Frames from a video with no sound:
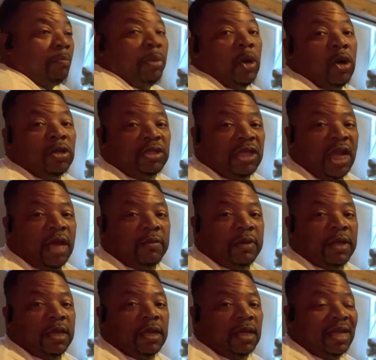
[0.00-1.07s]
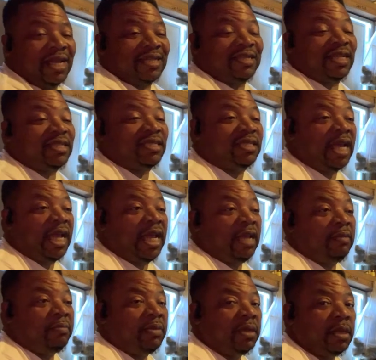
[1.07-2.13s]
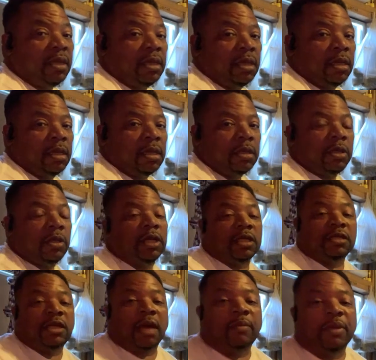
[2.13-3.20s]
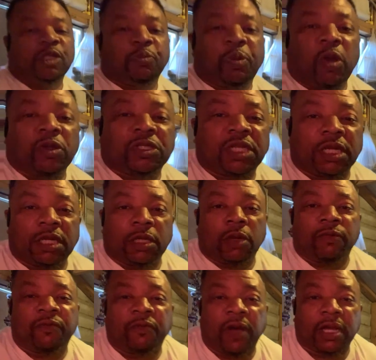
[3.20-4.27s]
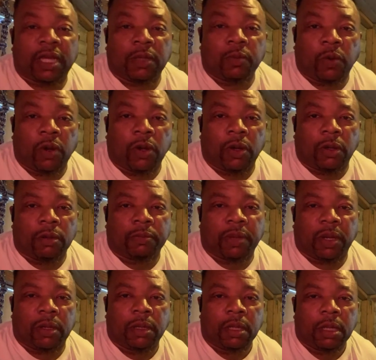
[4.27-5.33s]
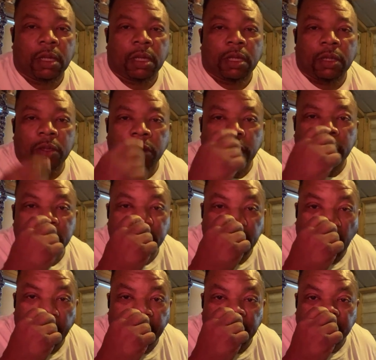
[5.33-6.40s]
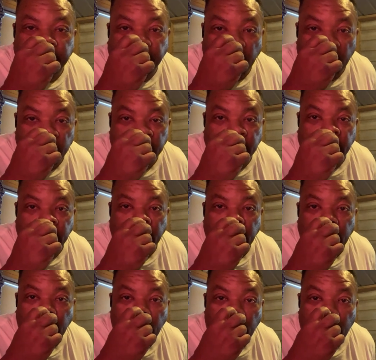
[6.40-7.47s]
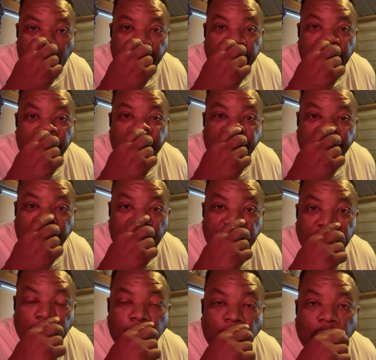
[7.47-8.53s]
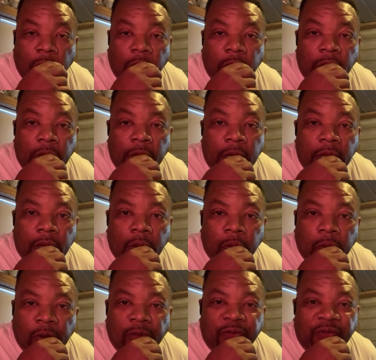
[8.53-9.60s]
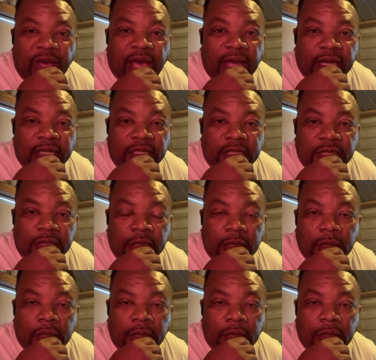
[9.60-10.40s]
bull terrier is the same, you the dumbest person in the fucking world, bro. You the dumbest person of the fucking world. Real facts.